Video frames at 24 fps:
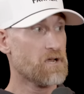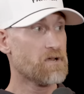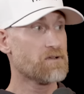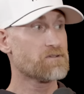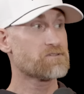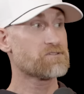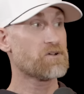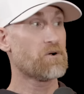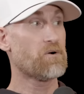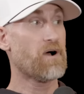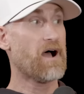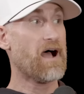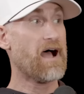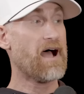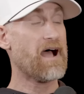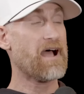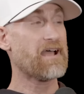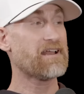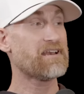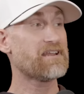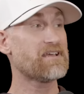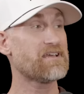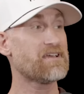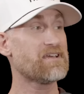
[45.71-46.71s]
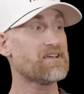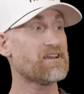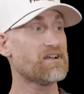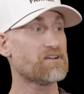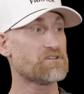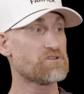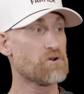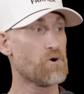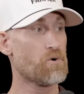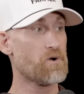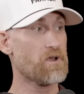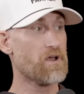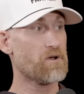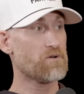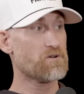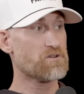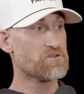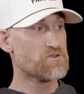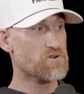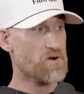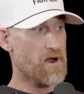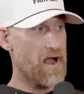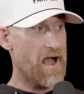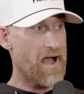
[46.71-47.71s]
So I need a Toyota
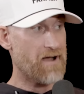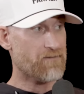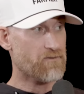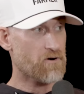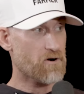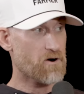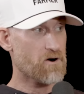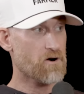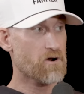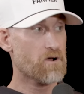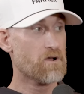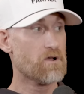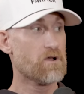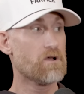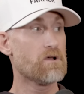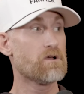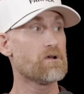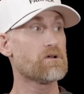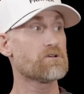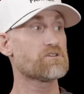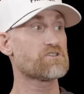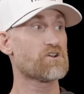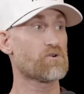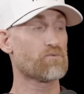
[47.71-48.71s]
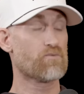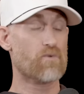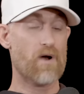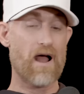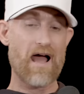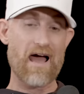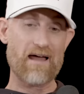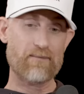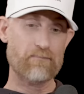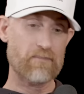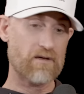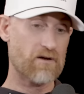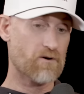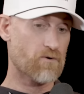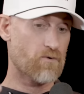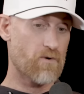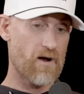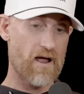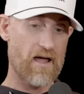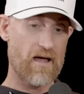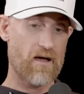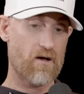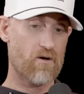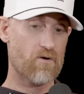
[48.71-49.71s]
driver to ride me
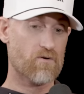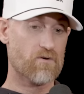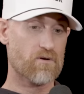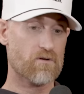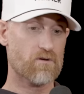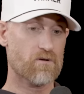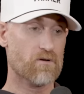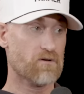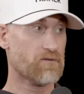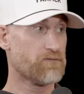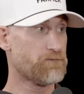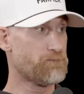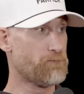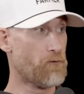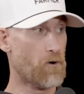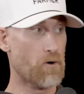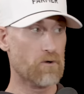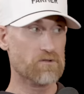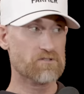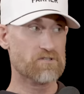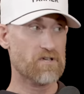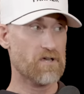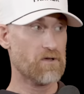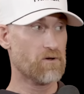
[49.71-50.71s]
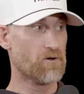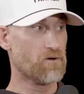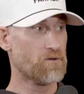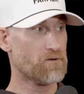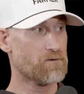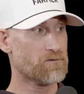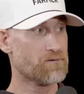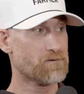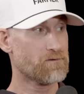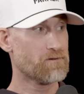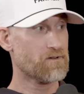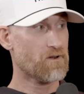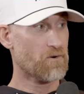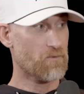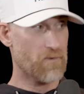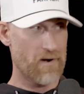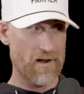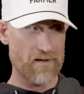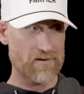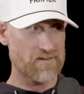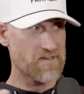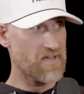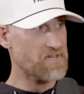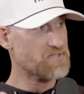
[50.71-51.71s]
around full tilt
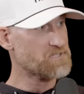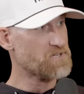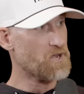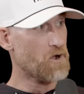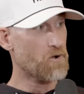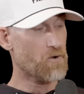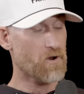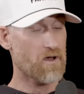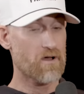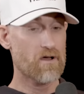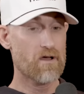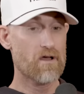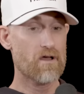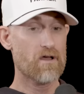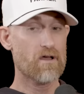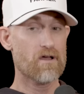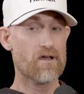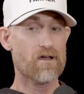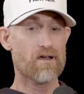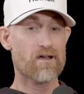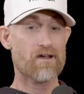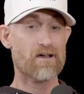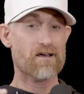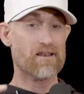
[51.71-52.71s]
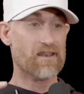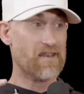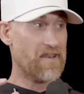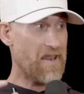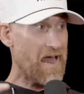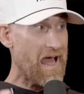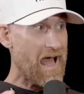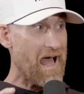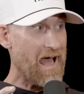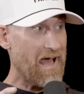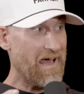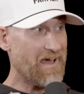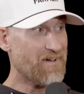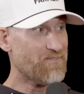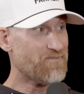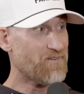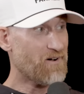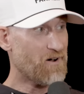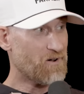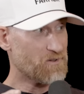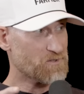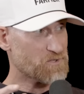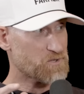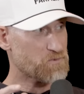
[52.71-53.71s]
around Daytona live
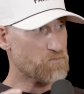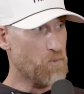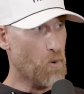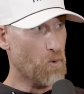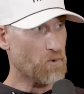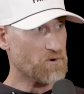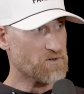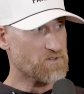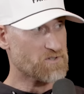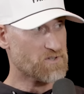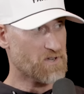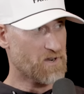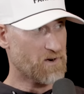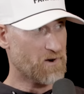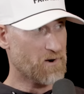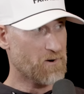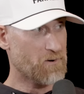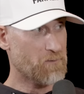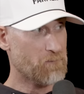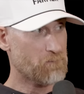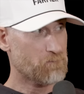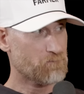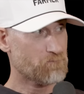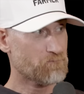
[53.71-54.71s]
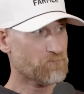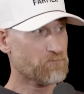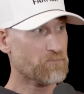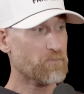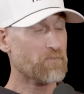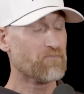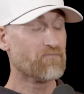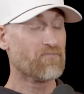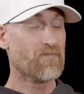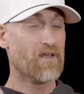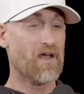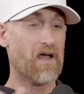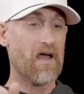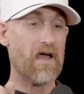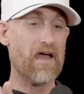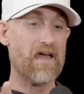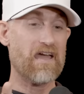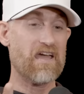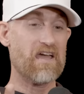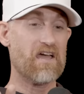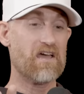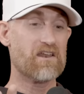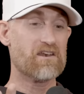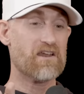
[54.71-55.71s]
on Sports Center.
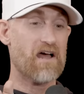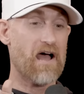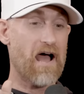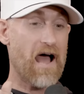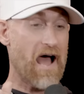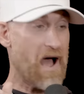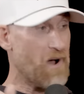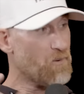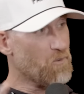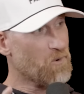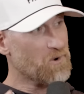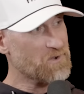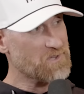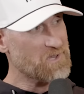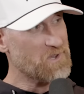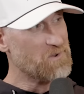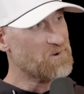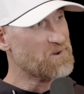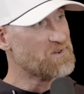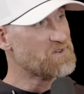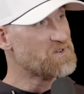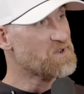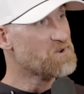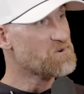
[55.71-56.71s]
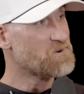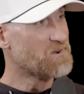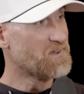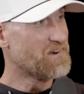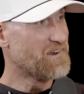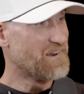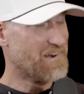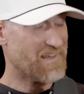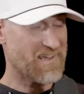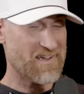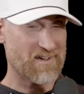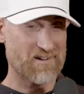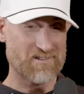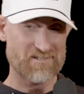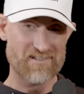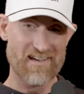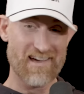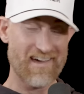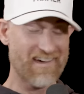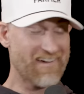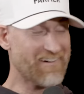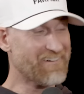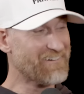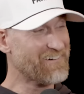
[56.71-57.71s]
and I want you to do it. And he goes,
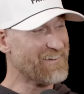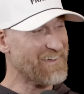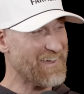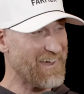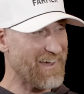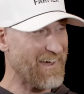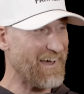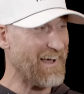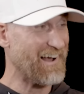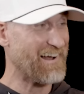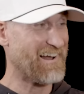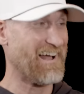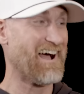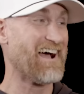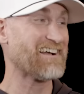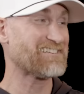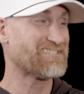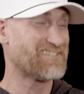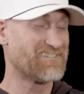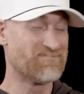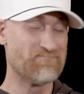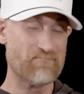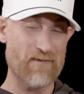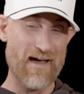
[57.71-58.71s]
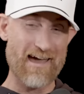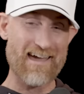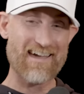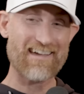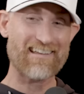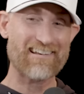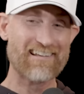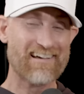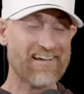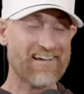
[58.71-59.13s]
Hell yeah, I got you, man.